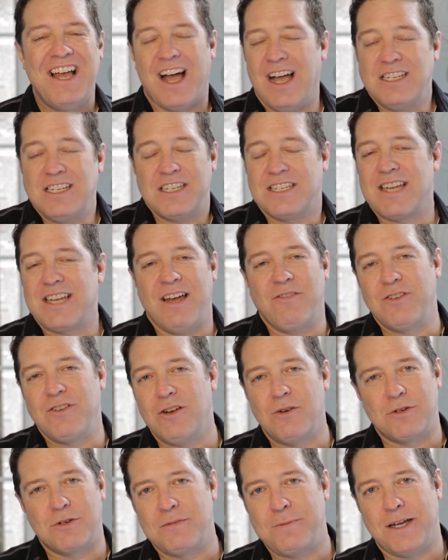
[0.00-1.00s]
I just have
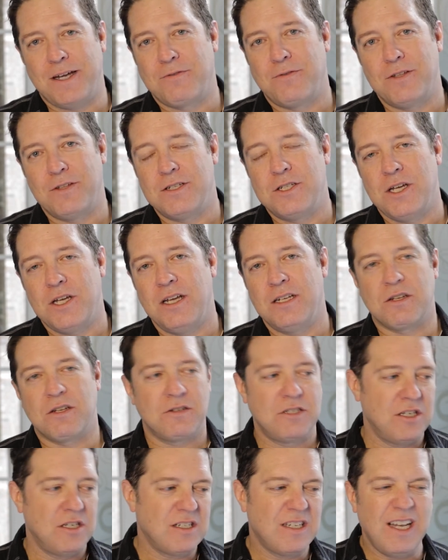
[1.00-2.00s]
no respect for this chainsaw.
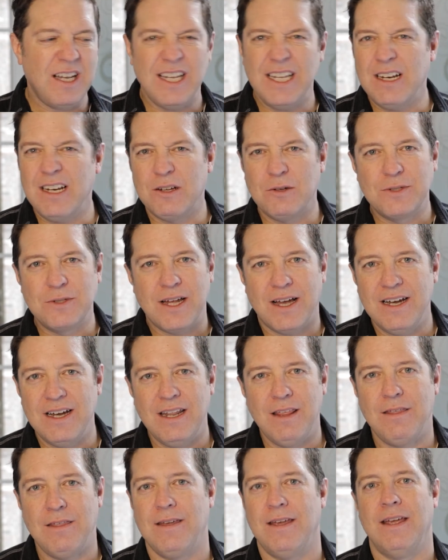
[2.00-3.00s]
It's just a little old
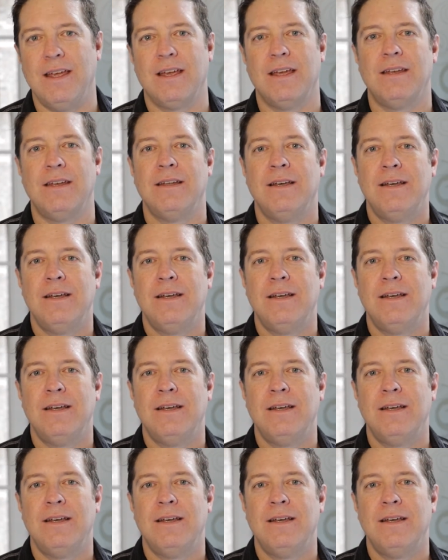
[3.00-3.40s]
tiny thing.